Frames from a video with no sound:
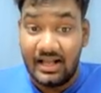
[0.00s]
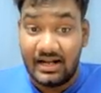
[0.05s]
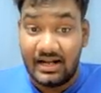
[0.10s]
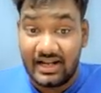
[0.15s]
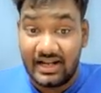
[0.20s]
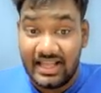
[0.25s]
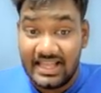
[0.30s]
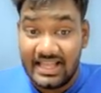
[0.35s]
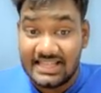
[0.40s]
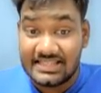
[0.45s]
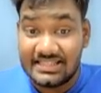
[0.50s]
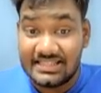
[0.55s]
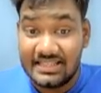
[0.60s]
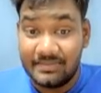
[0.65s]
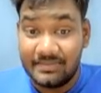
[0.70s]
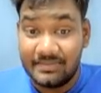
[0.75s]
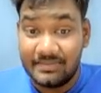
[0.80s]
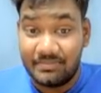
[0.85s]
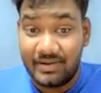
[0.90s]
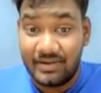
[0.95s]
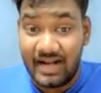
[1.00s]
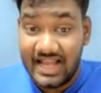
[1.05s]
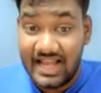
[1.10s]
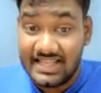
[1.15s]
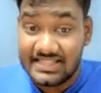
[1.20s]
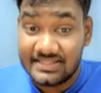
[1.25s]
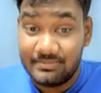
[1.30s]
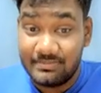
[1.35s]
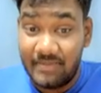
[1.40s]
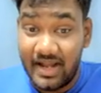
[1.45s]
Raise the
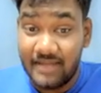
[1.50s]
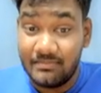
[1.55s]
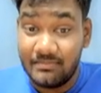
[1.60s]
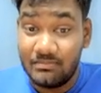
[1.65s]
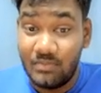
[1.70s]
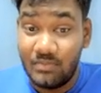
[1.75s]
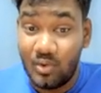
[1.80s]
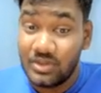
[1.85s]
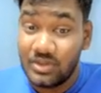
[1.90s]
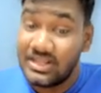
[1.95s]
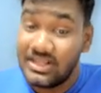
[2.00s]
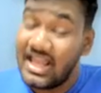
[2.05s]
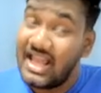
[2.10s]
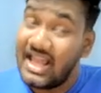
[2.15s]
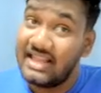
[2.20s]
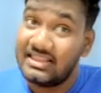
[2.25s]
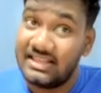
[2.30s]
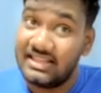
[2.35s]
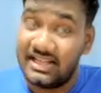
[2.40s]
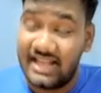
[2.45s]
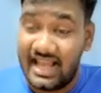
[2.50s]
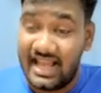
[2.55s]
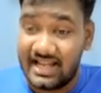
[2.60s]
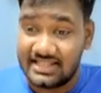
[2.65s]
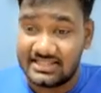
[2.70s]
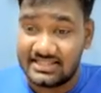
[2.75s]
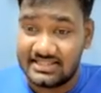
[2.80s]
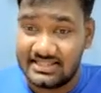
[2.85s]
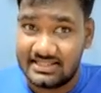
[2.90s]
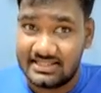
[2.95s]
price by more than the tax.
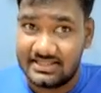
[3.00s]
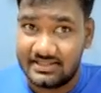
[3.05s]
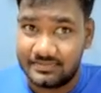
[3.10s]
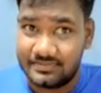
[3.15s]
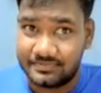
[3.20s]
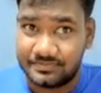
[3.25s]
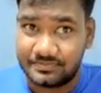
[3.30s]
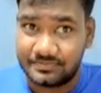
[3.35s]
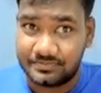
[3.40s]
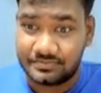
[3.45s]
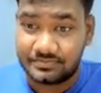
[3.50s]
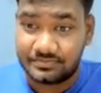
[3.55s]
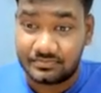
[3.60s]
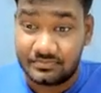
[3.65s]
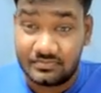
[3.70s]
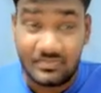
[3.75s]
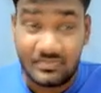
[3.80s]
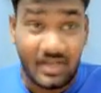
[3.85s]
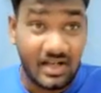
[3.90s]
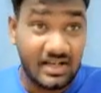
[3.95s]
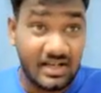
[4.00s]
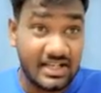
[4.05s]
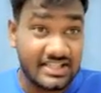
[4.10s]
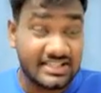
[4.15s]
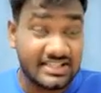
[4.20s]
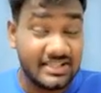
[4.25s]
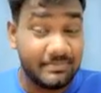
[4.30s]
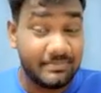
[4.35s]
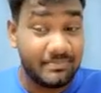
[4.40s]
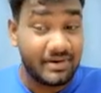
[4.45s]

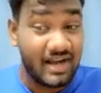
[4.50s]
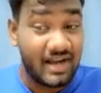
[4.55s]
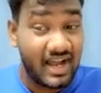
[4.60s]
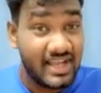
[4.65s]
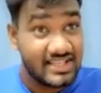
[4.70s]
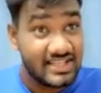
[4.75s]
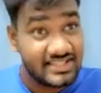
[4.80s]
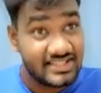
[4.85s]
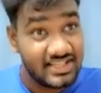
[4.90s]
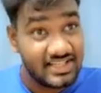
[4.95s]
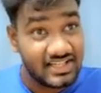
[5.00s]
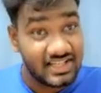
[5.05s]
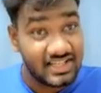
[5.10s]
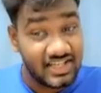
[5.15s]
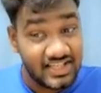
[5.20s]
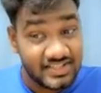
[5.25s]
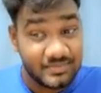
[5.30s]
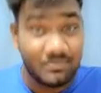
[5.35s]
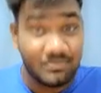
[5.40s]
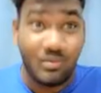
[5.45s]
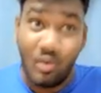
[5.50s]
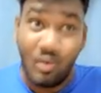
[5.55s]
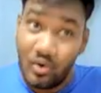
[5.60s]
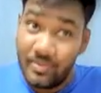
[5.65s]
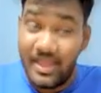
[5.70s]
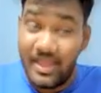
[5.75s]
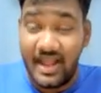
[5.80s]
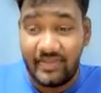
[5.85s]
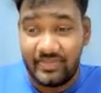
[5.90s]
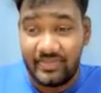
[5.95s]
Does the price increase
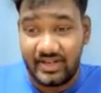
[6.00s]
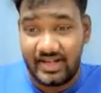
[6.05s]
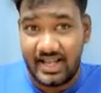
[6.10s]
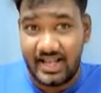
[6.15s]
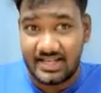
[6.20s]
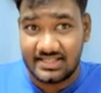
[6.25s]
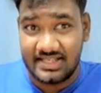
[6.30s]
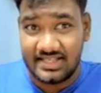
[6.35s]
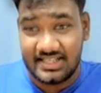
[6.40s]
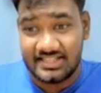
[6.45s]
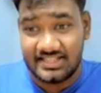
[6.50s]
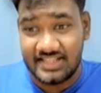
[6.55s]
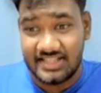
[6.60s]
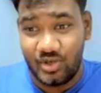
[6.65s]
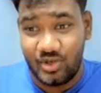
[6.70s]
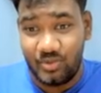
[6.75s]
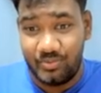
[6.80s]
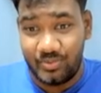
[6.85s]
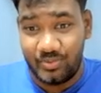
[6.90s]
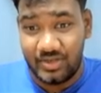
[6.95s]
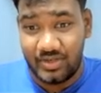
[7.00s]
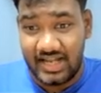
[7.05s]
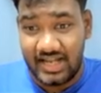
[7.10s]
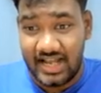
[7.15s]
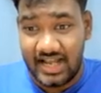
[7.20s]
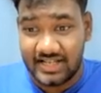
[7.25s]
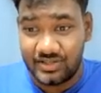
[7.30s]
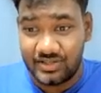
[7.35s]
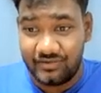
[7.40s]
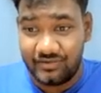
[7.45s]
more than the tax? Let's say you put a
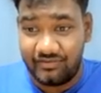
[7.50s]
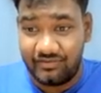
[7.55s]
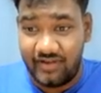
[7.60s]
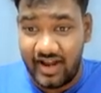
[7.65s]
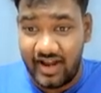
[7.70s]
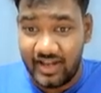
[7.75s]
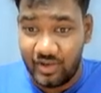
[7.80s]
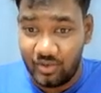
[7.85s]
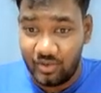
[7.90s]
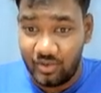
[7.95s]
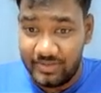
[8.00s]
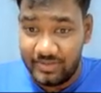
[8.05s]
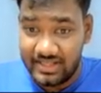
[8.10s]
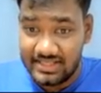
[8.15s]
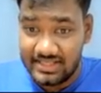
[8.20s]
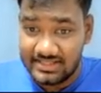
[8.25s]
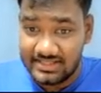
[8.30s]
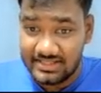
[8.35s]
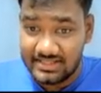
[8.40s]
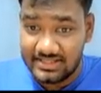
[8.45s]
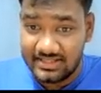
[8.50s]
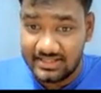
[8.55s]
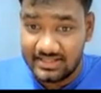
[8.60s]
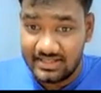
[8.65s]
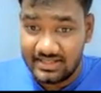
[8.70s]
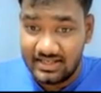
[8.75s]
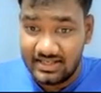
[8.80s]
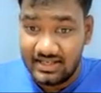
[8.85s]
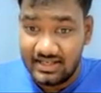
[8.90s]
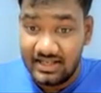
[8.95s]
tax of 5 rupees.
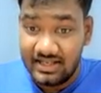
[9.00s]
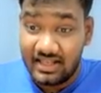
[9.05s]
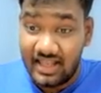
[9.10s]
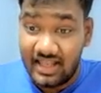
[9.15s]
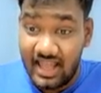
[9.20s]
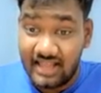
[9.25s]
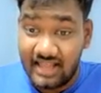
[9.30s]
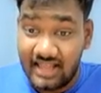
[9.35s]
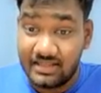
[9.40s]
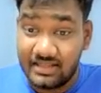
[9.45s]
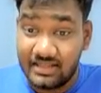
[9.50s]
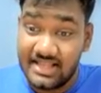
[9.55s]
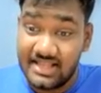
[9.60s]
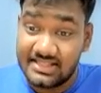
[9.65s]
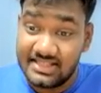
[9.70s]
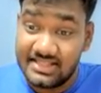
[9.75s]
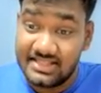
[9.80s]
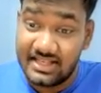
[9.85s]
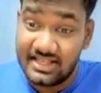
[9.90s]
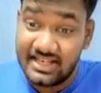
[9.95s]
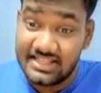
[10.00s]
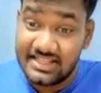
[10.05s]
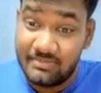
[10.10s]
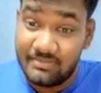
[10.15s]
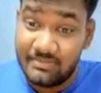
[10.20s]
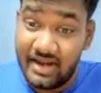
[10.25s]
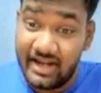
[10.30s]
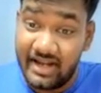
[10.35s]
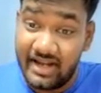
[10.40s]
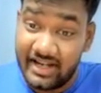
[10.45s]
Can the price increase
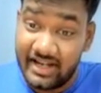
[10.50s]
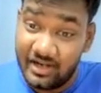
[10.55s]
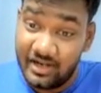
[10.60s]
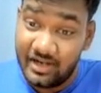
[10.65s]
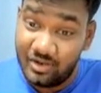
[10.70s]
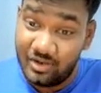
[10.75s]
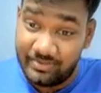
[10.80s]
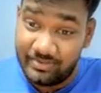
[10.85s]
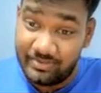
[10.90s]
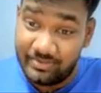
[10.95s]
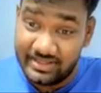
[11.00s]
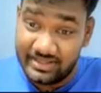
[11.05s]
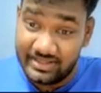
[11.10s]
by 10 rupees?